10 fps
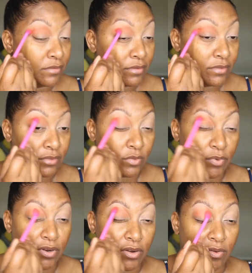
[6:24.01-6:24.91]

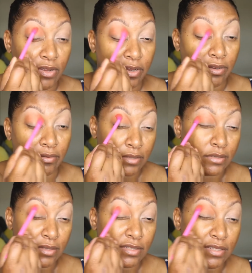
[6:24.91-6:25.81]
Super annoying.
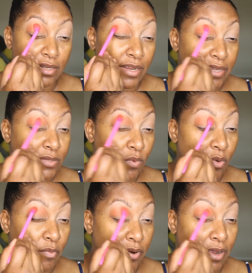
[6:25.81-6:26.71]
So this is a nice
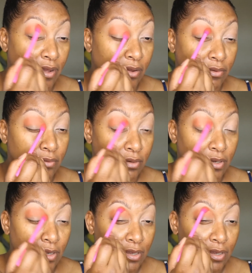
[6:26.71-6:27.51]
warm brown,